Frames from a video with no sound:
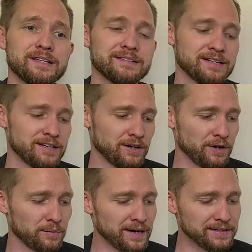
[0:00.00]
is that it
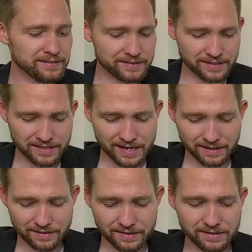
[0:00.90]
arranges the neck
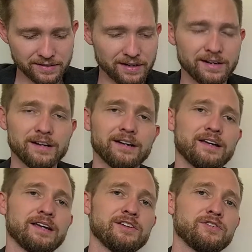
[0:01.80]
of the guitar
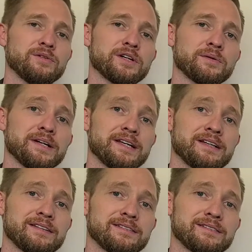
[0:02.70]
into a grid.
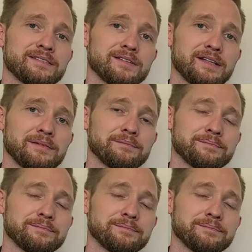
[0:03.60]
Okay.